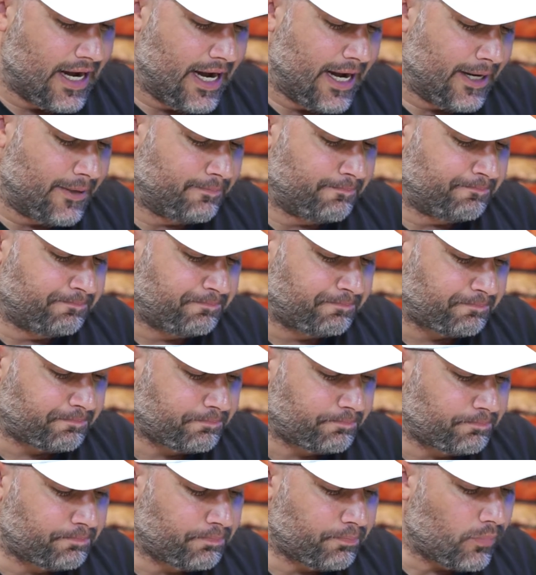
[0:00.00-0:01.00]
um,
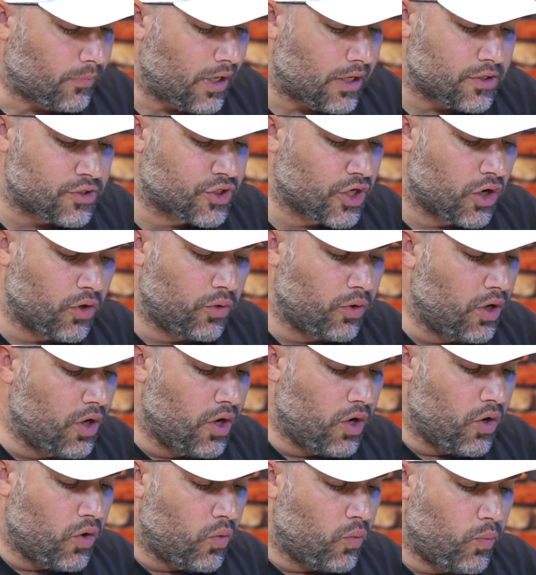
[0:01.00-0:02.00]
so
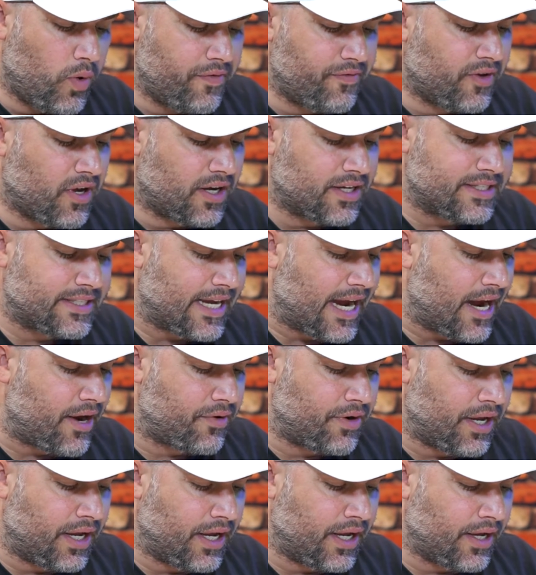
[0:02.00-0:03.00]
We've got
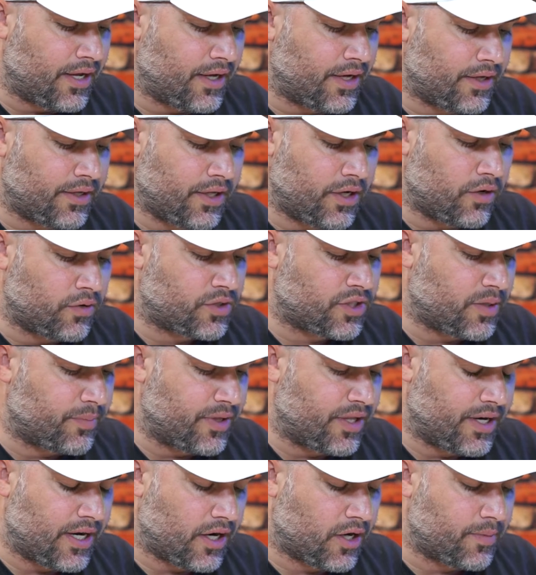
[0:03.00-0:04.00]
down here, you know, some
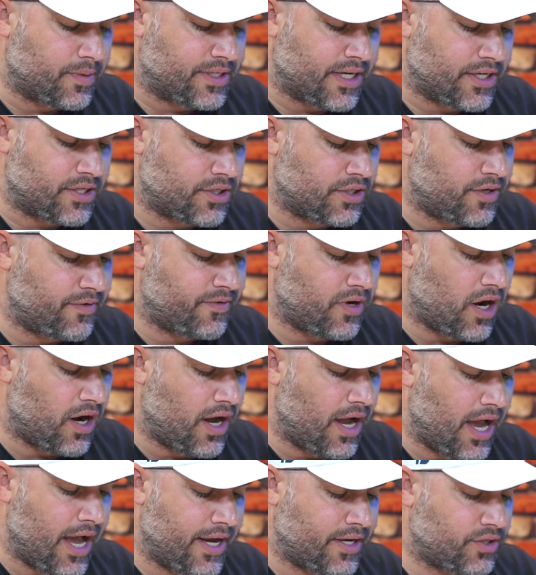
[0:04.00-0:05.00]
of the documentation. You've
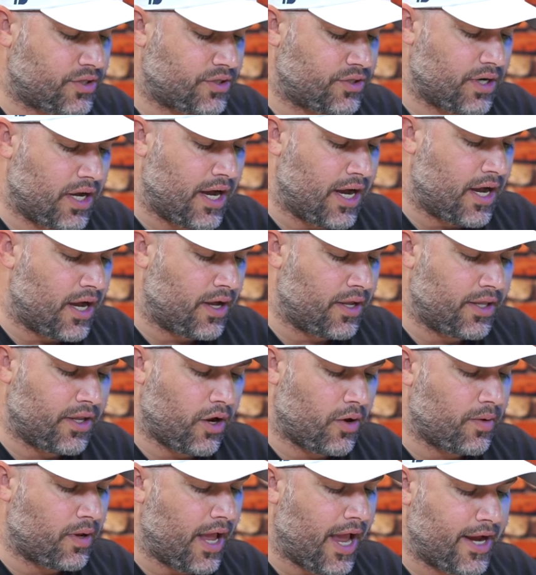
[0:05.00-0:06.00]
got extra, uh, you
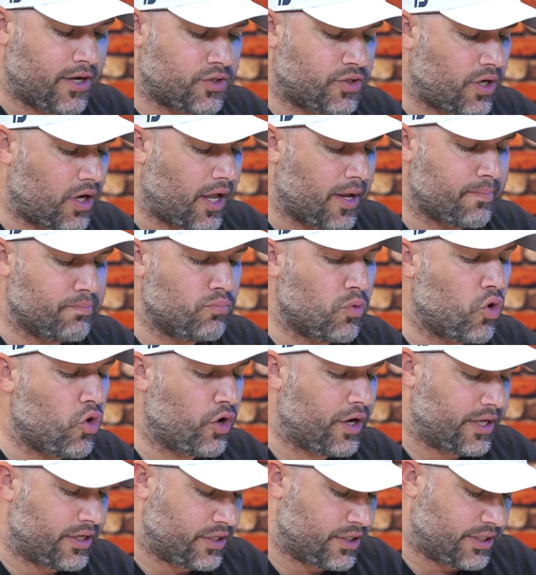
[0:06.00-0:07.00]
know, extra like
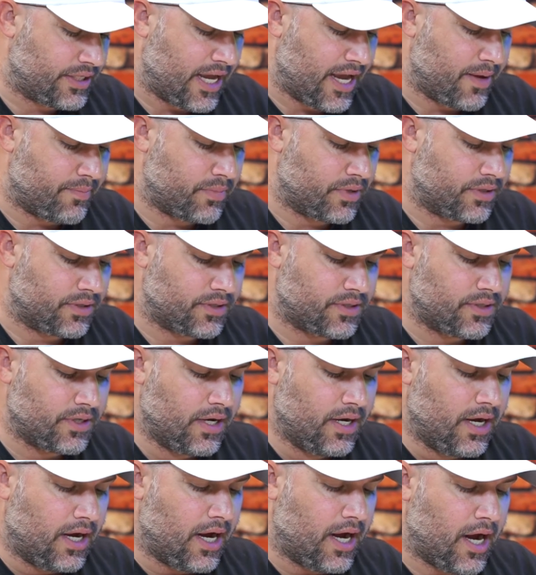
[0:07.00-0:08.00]
mortgage statements,
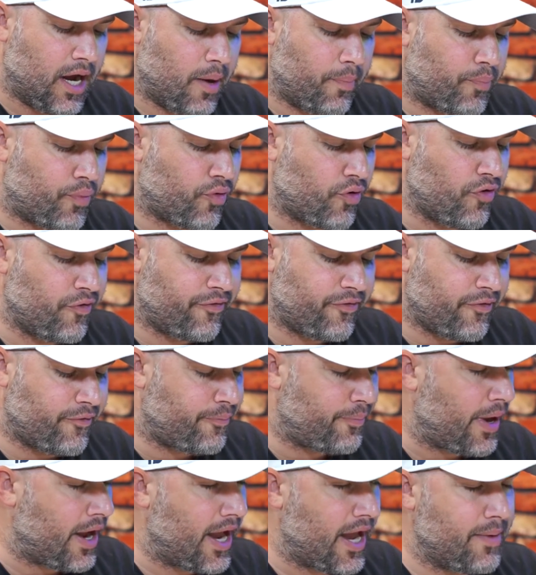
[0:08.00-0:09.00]
mm-hmm. uh, proof
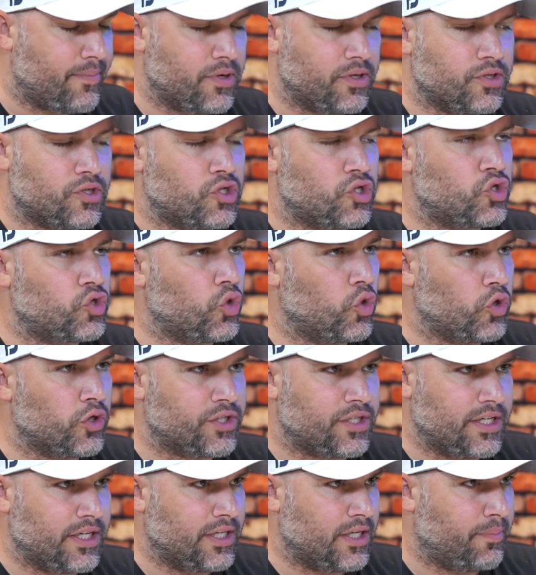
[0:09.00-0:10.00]
of payments,
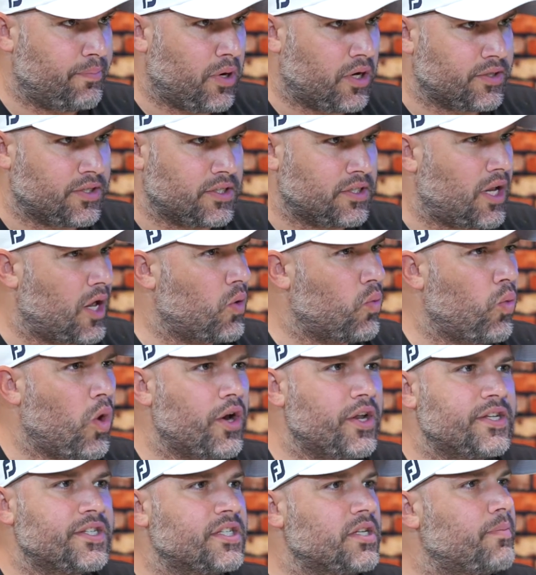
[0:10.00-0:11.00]
sourcing deposits. Like,
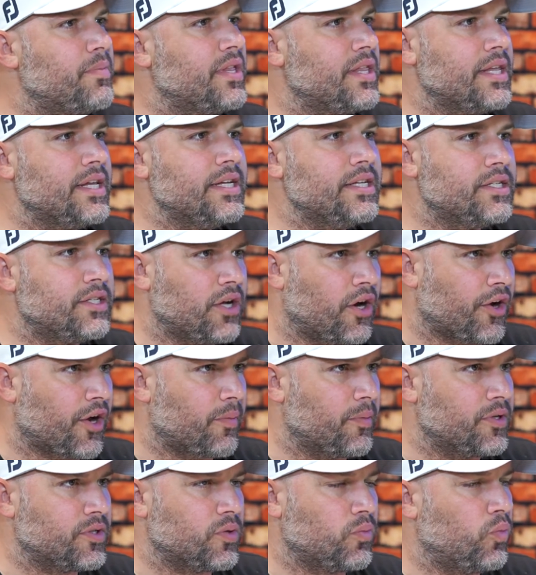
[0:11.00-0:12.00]
what are some of these
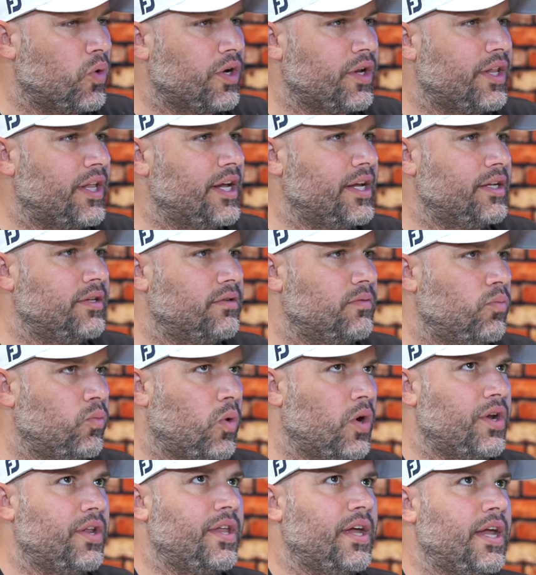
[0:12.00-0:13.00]
documents, and what are they?
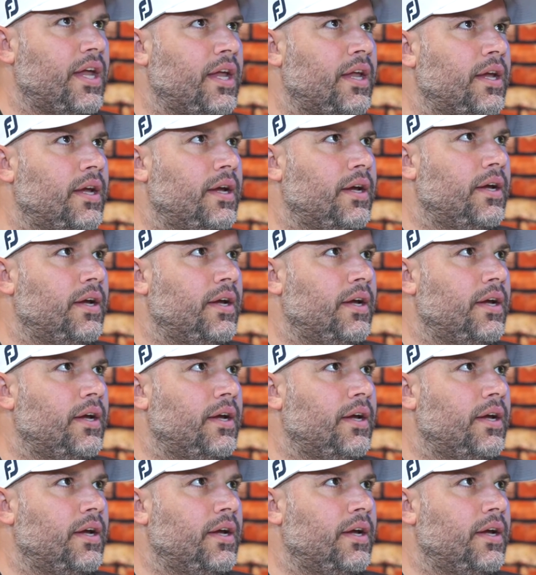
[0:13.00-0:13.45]
What are they?